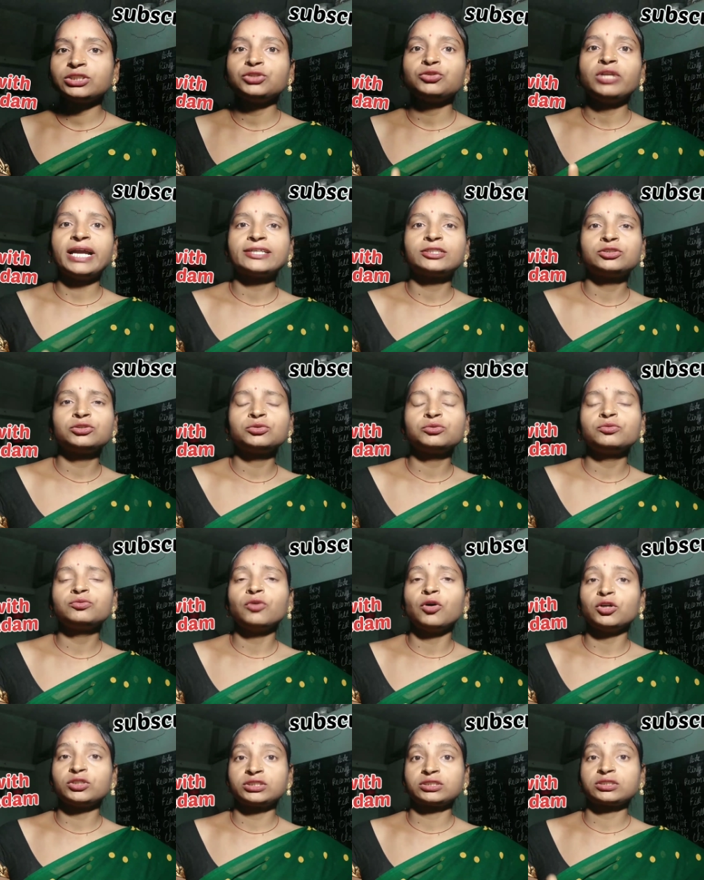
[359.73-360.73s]
you like to
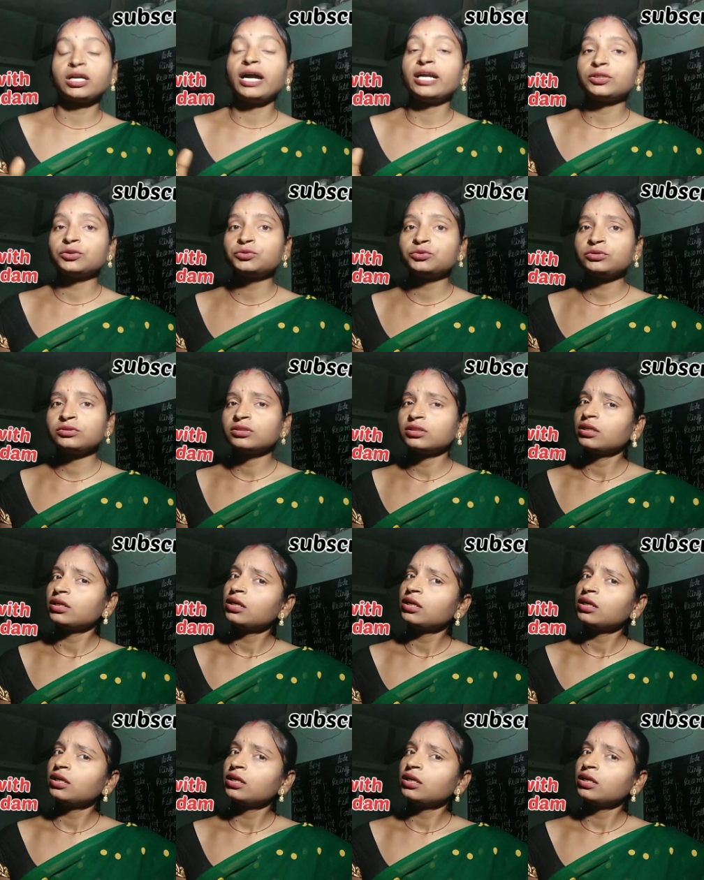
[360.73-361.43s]
watch cartoon,